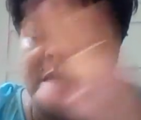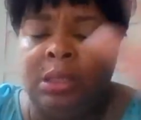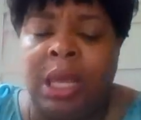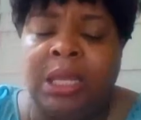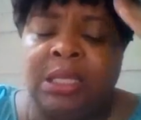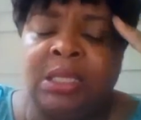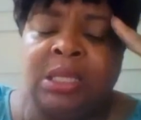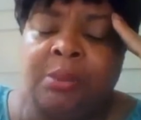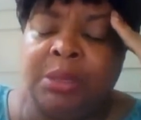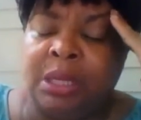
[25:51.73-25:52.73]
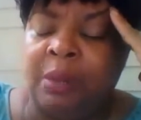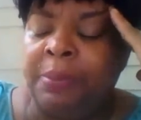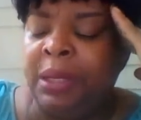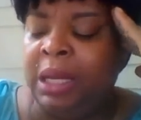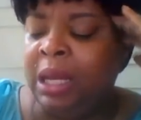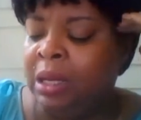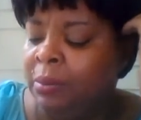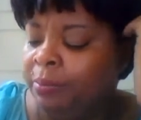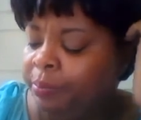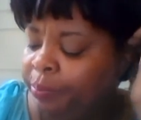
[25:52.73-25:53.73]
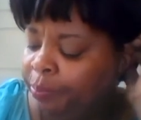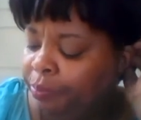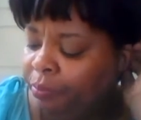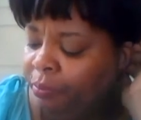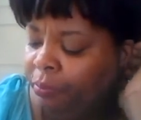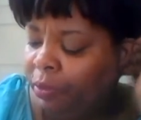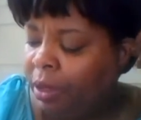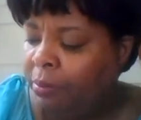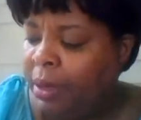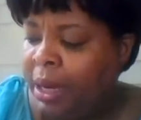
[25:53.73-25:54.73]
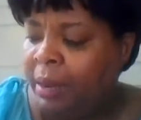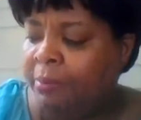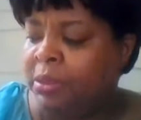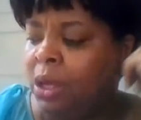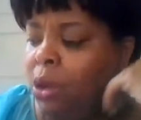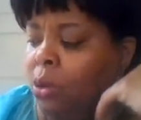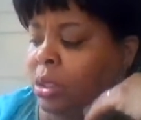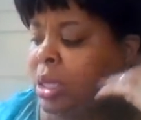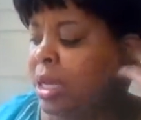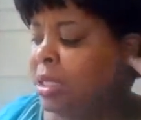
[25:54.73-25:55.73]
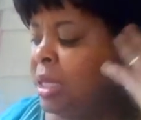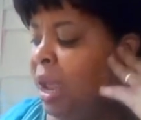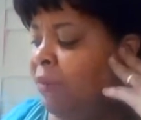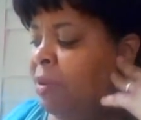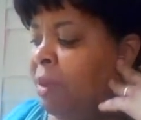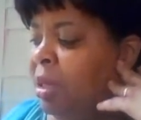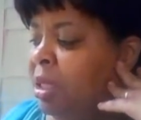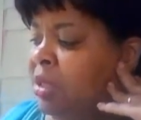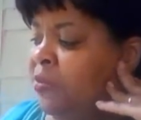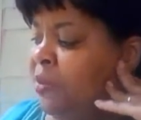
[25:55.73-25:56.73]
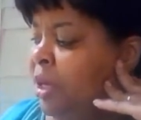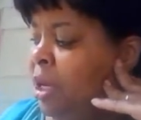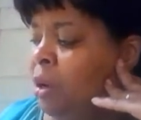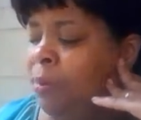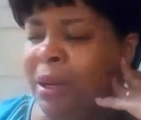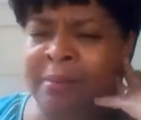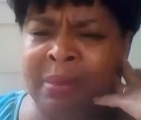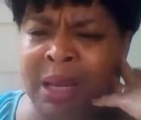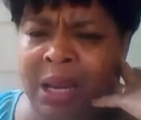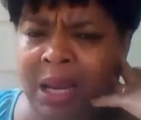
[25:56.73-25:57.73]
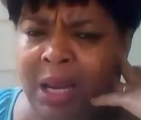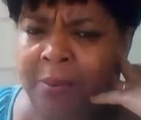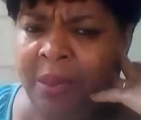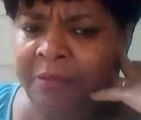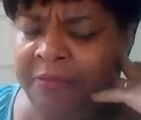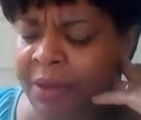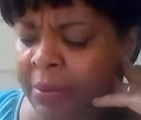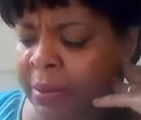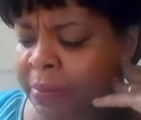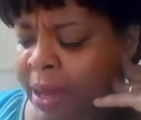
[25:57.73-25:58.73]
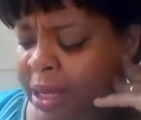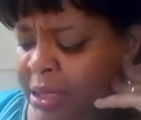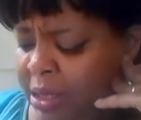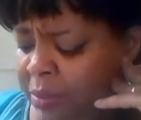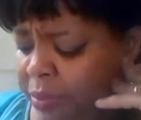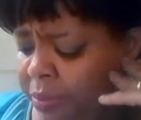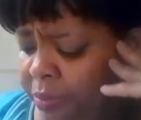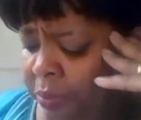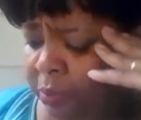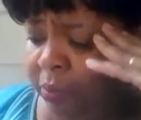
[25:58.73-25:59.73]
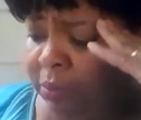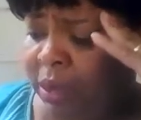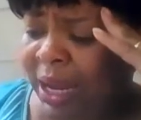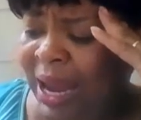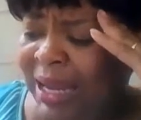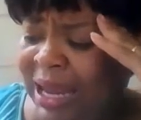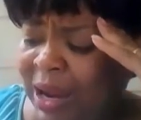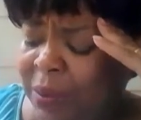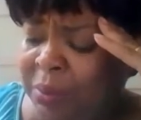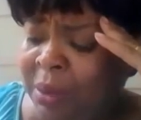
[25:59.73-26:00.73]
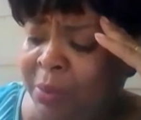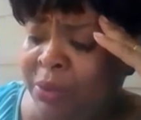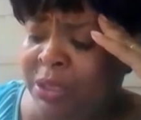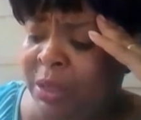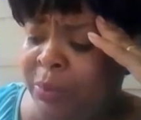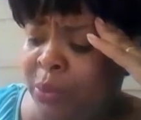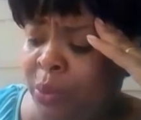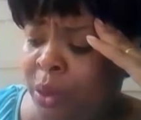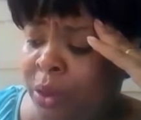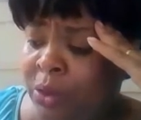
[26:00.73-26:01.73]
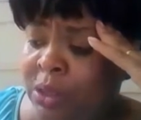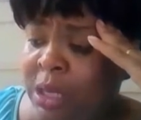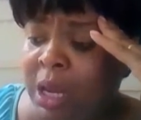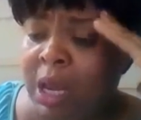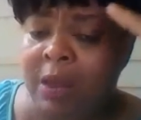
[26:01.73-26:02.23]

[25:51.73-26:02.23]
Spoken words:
take this subject up again, but I'm told I just have to make this video, but I'm not feeling my best. And I can't remember simple words